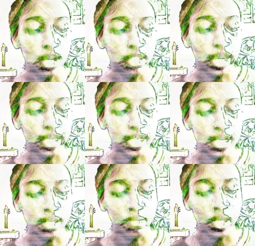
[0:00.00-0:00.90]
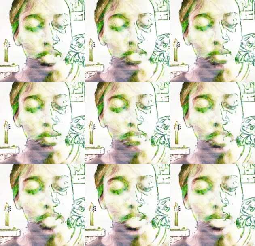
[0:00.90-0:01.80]
like eating meat, or if
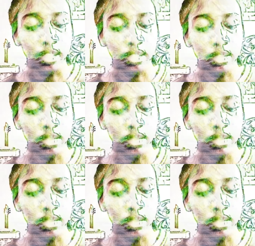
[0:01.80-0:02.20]
they like